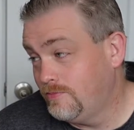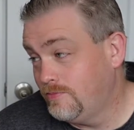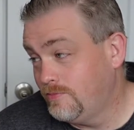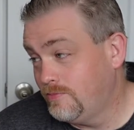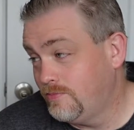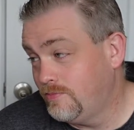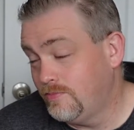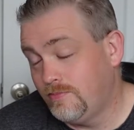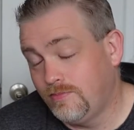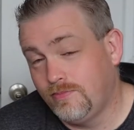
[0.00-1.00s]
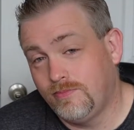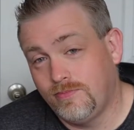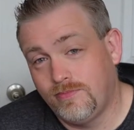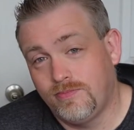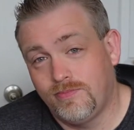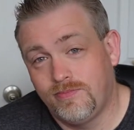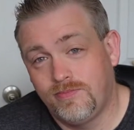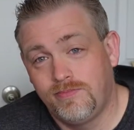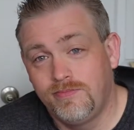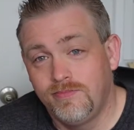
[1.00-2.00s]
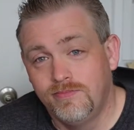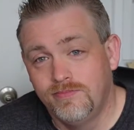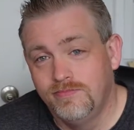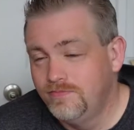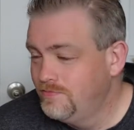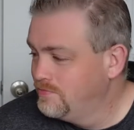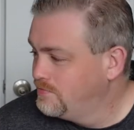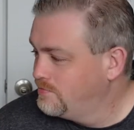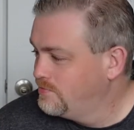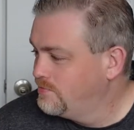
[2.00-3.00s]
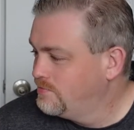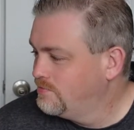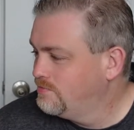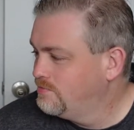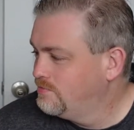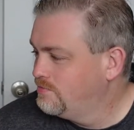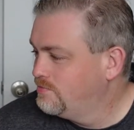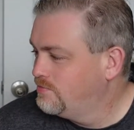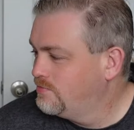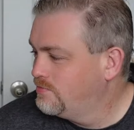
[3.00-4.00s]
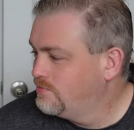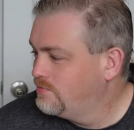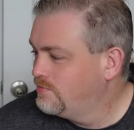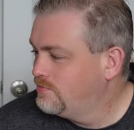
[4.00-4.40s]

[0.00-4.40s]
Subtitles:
The person shown says nothing.